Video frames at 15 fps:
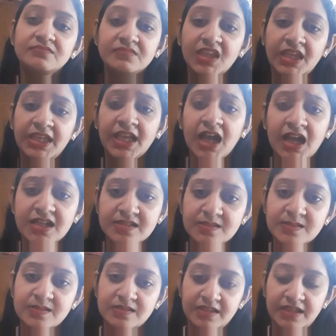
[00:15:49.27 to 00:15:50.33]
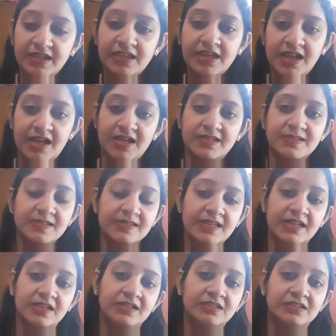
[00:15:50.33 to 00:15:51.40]
he asks,
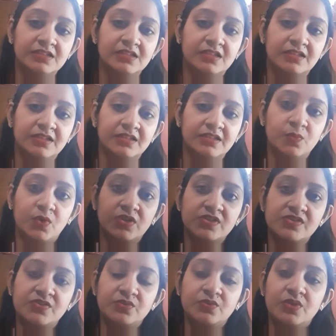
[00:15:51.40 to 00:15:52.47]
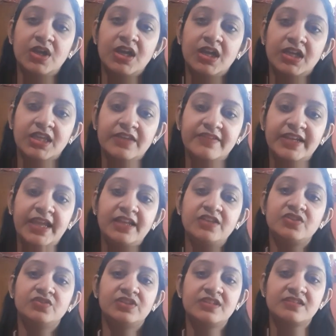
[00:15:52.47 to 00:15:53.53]
and he wants to give an
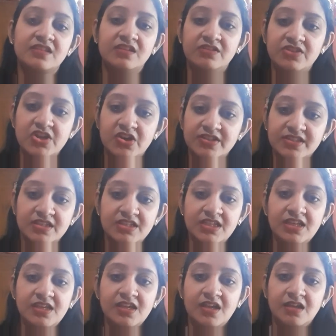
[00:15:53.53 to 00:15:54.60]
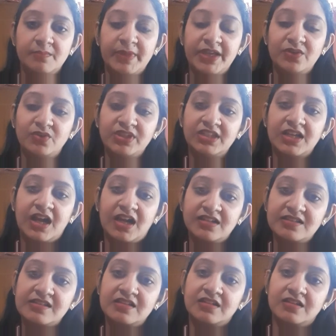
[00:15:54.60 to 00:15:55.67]
end to this curiosity by knowing the
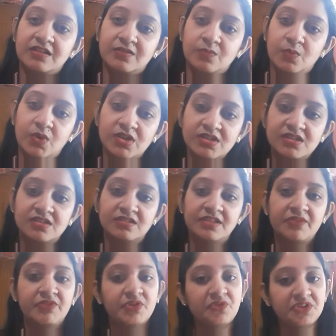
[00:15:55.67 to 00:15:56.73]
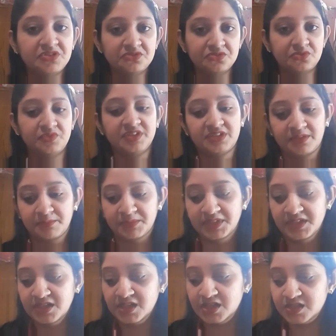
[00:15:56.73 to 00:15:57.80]
answer, what they were going to do with him.
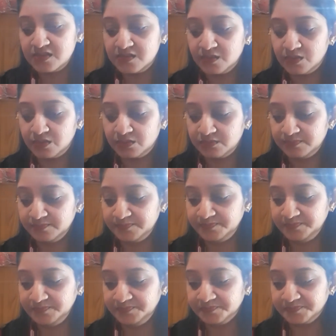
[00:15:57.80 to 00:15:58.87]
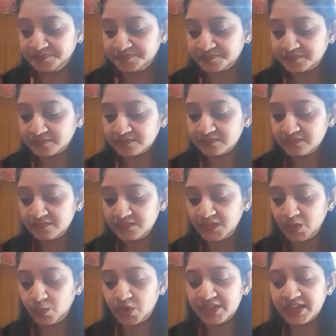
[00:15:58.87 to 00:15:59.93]
So, what